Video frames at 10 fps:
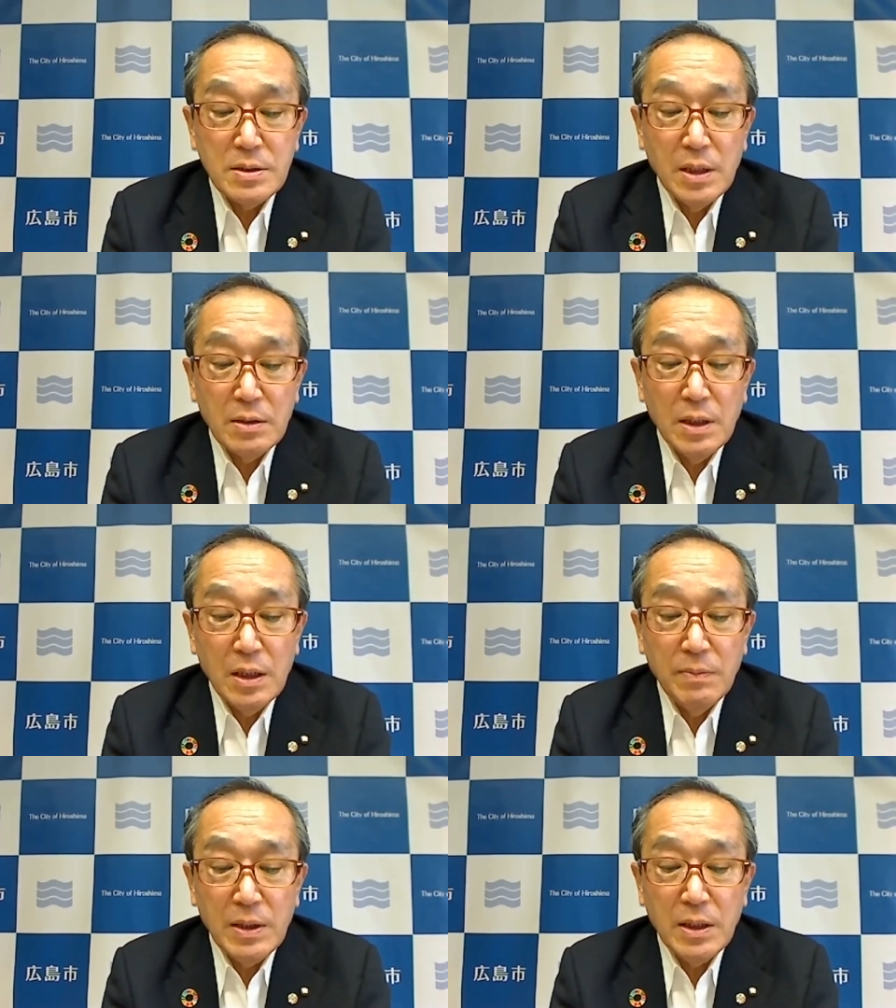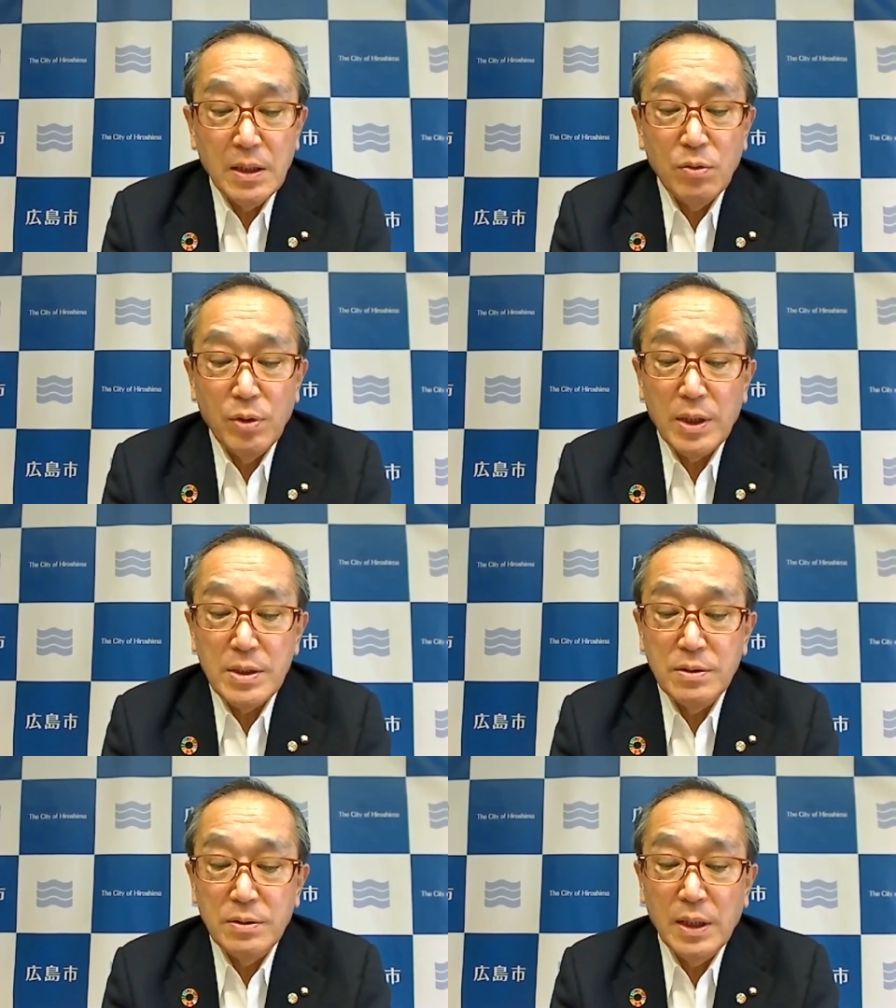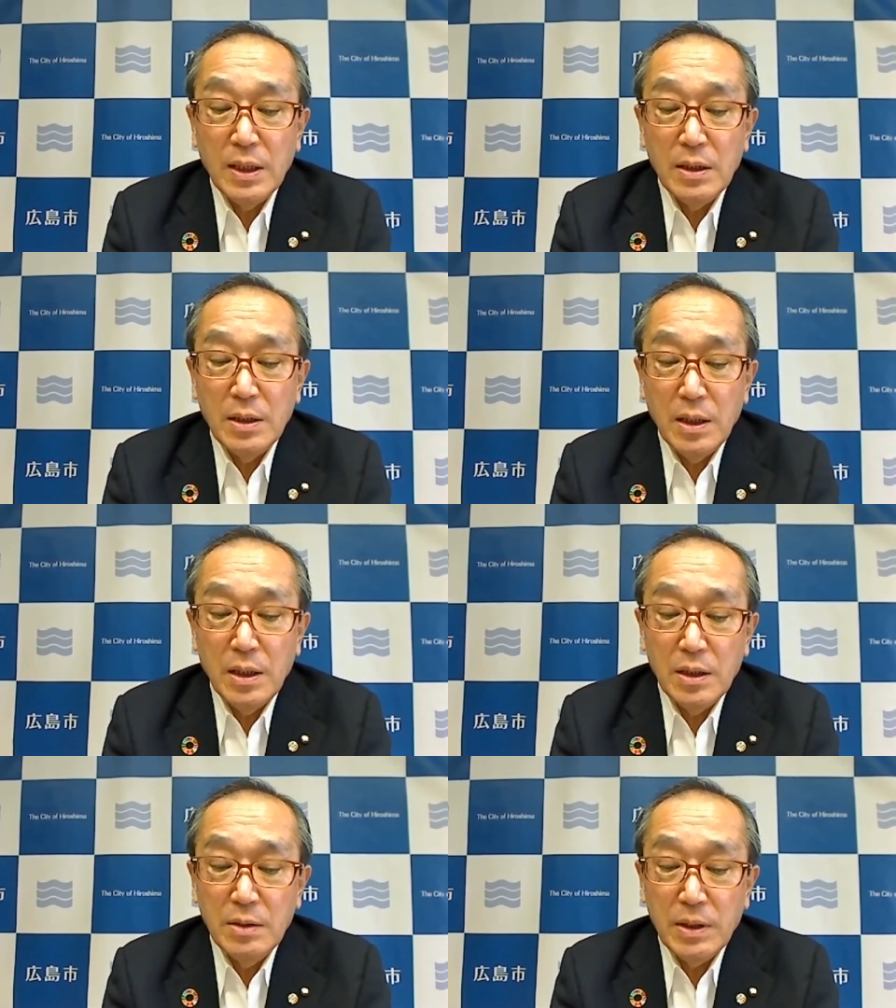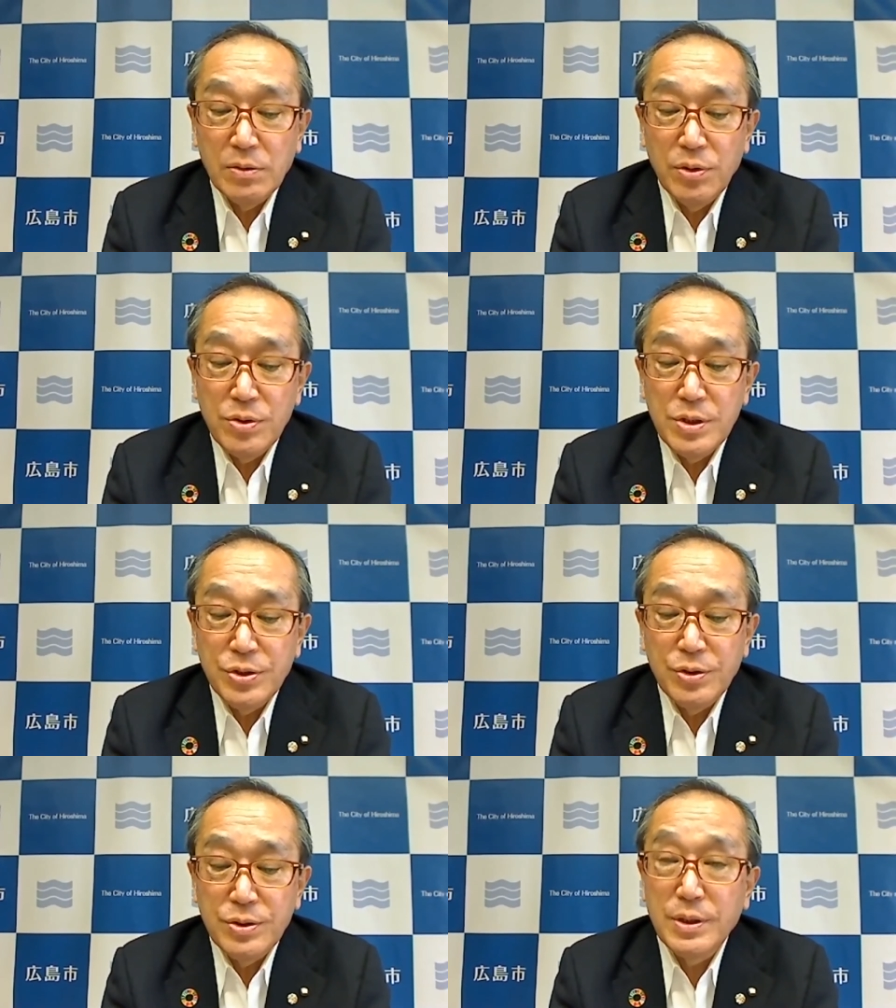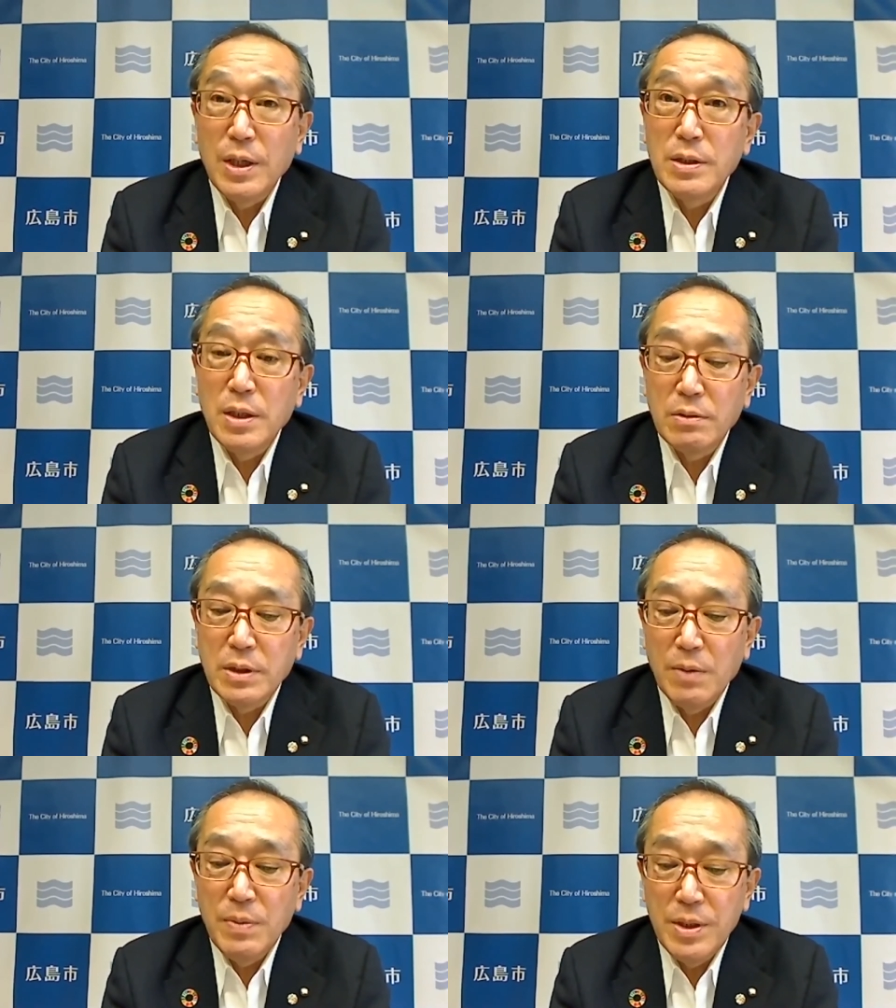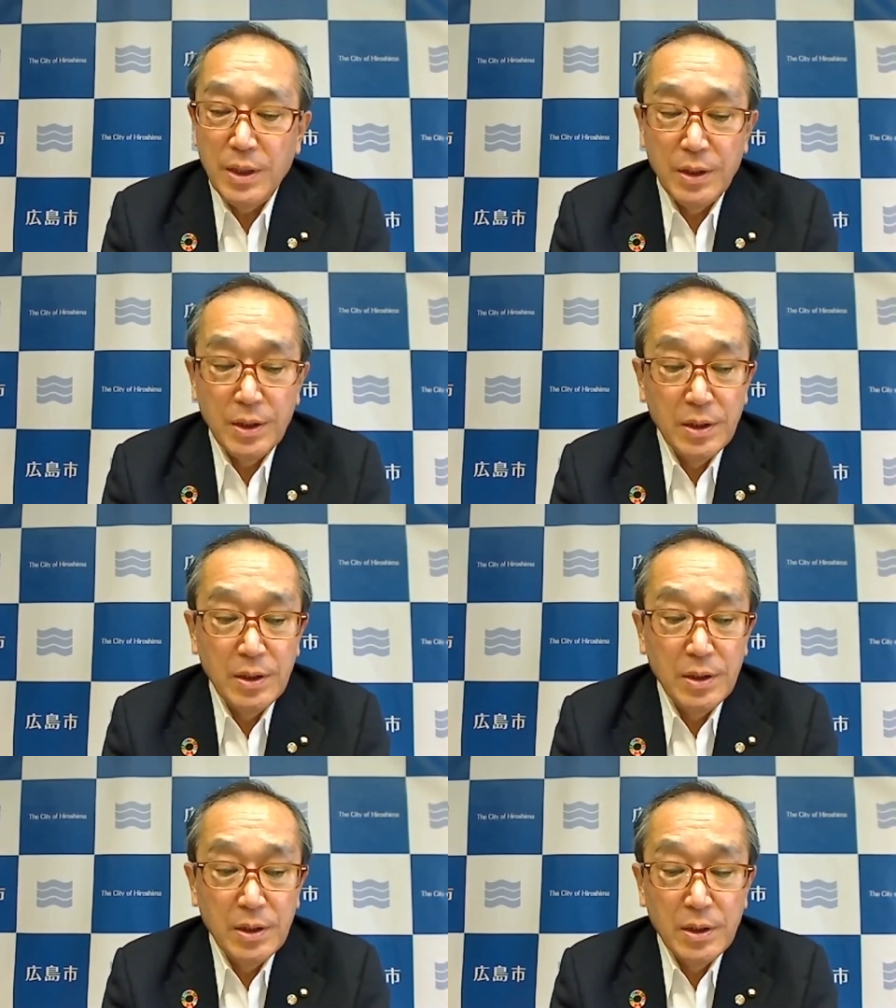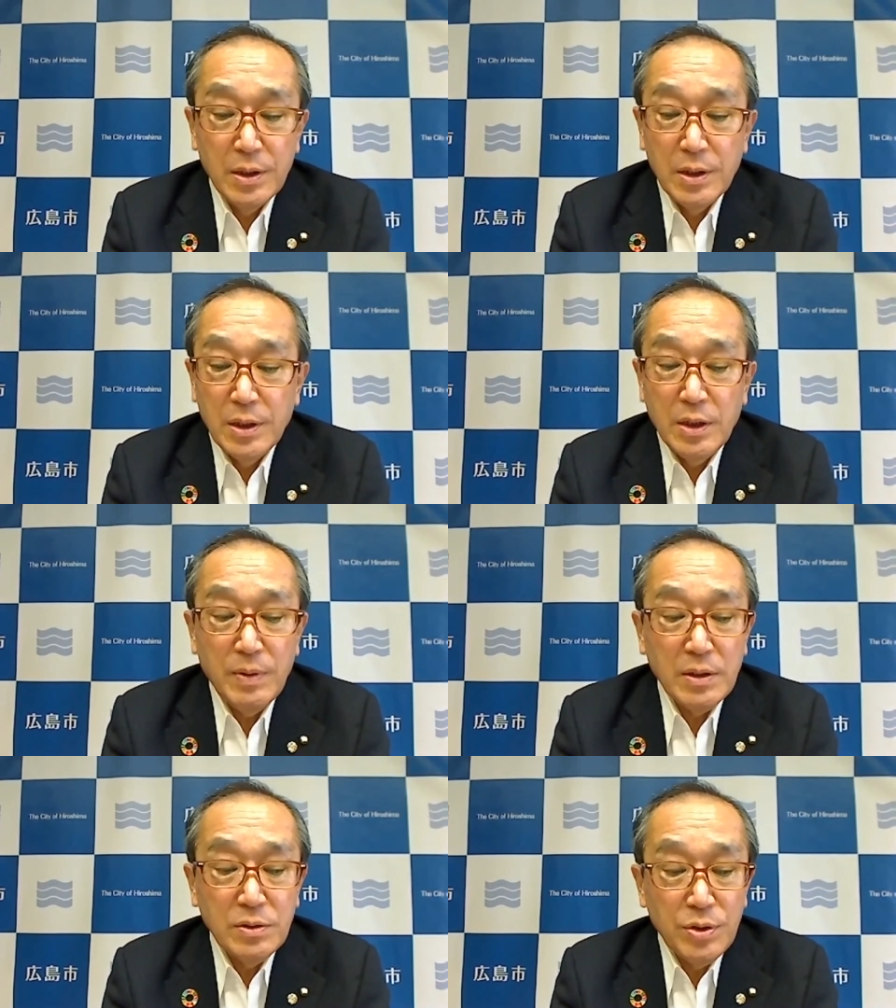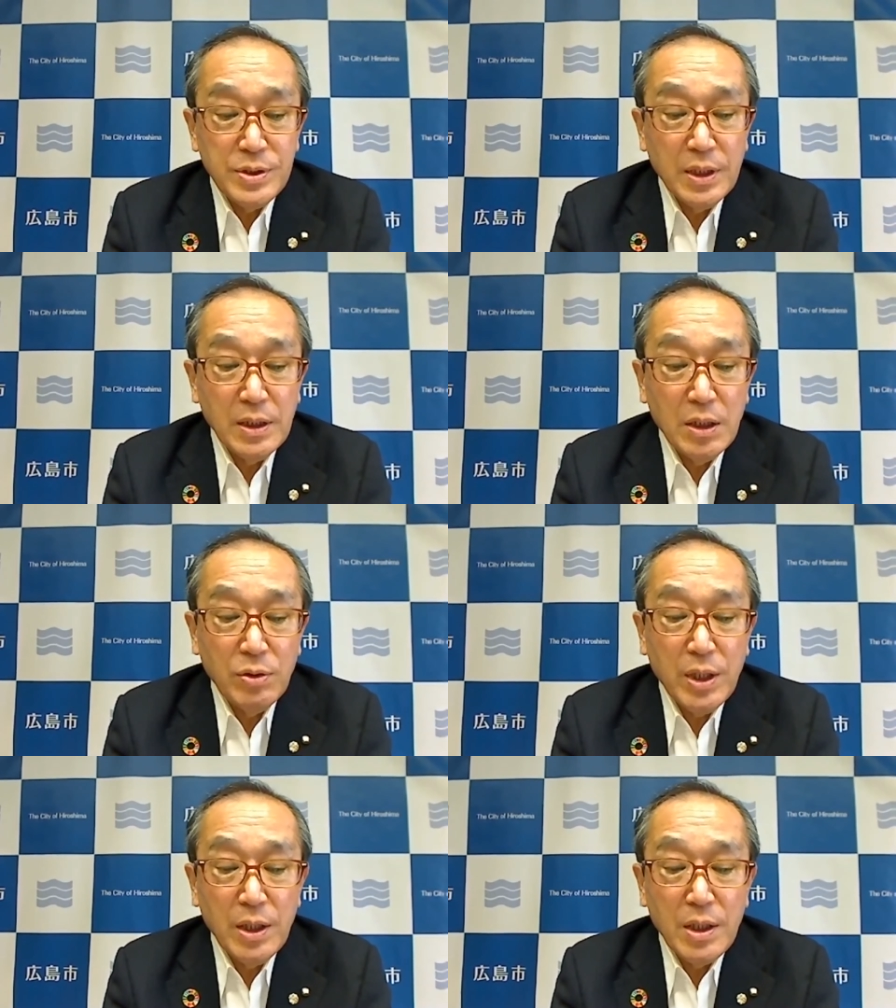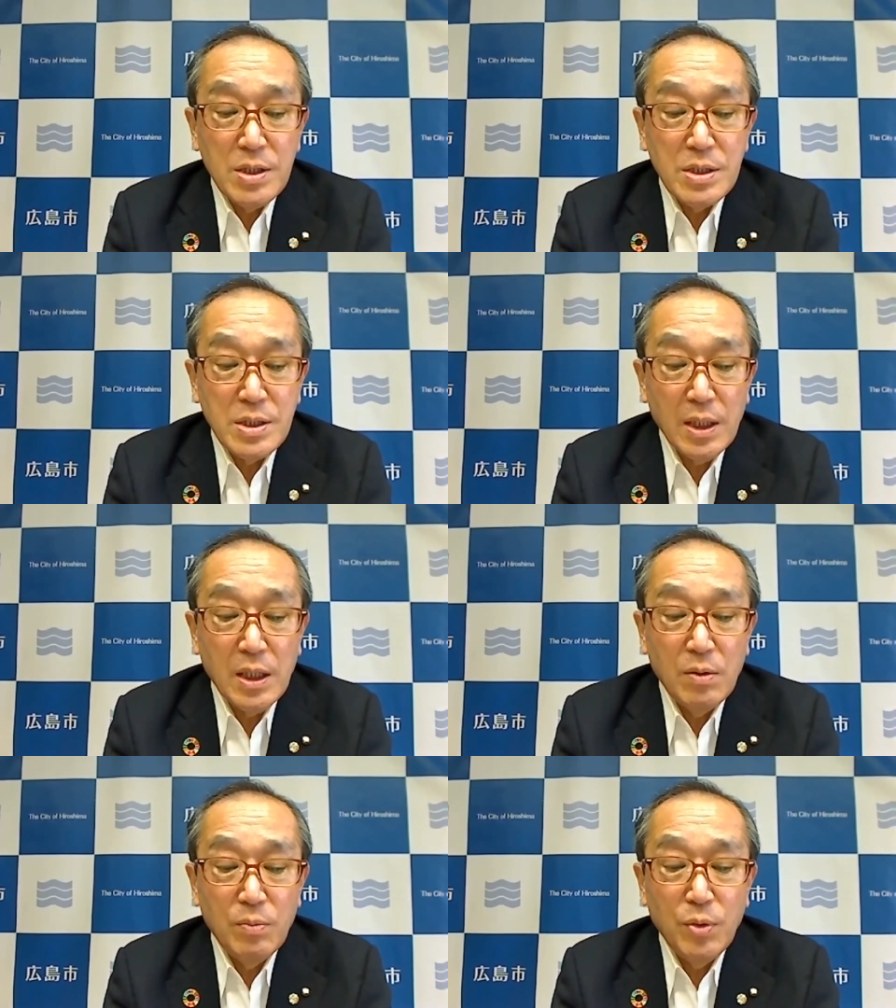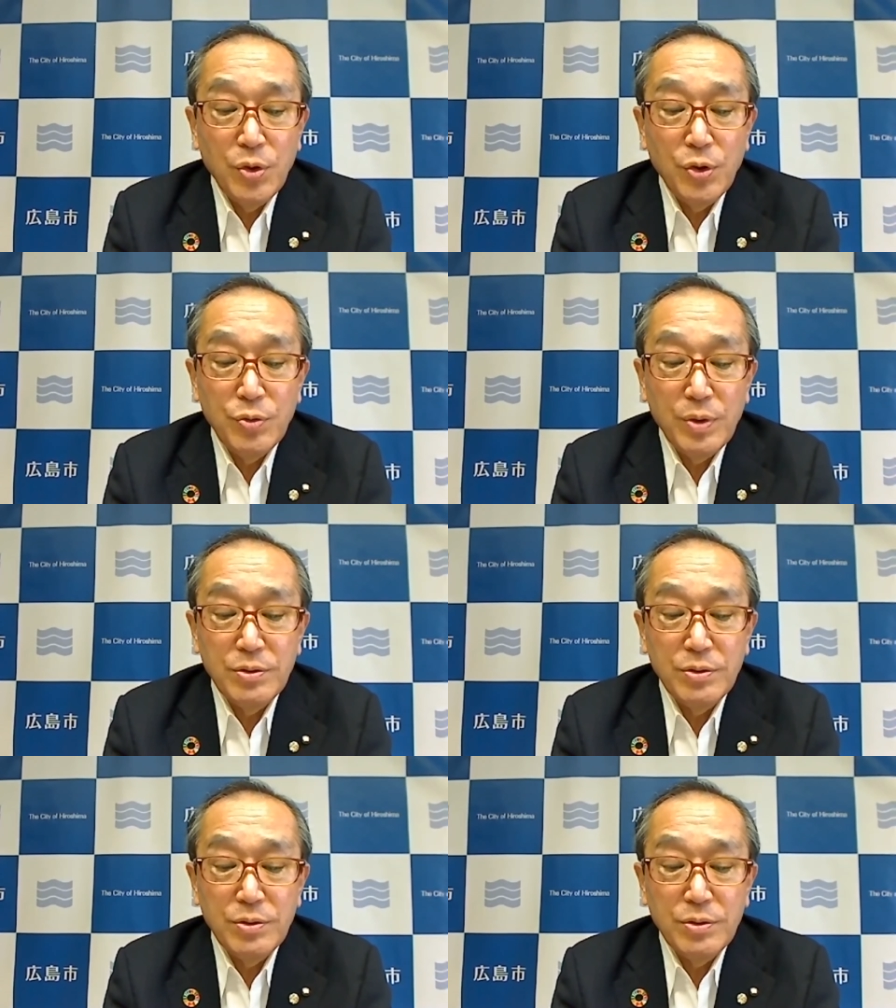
With the A-bomb survivors advancing in age, we're on the cusp of the period when it will become difficult to communicate the facts.